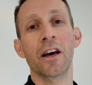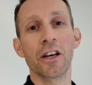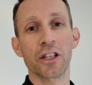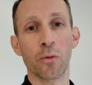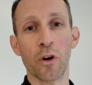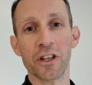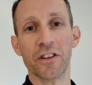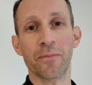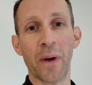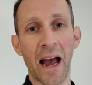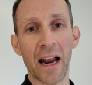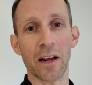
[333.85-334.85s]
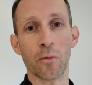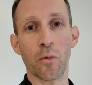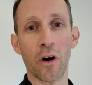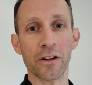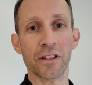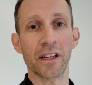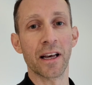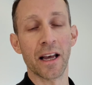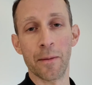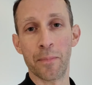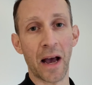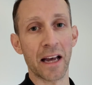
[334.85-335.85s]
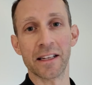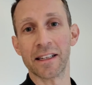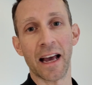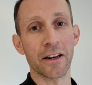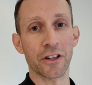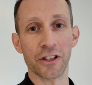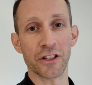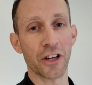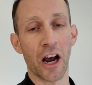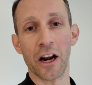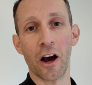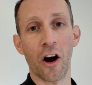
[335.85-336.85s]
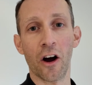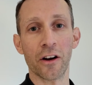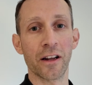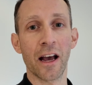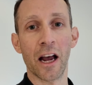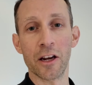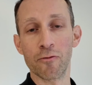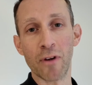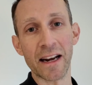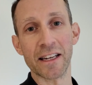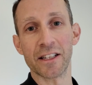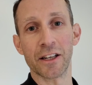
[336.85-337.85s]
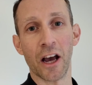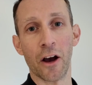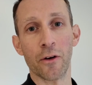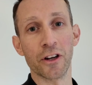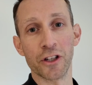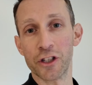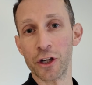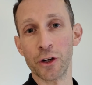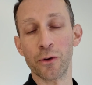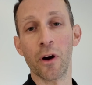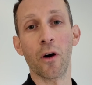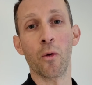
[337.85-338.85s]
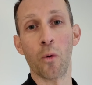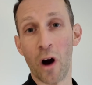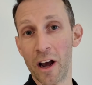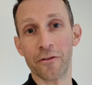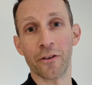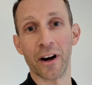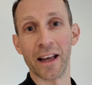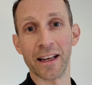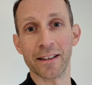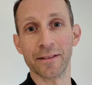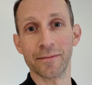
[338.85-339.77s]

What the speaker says: So once you've paired it once, it pairs again, just turn it on and you're ready to go and shoot wire-free.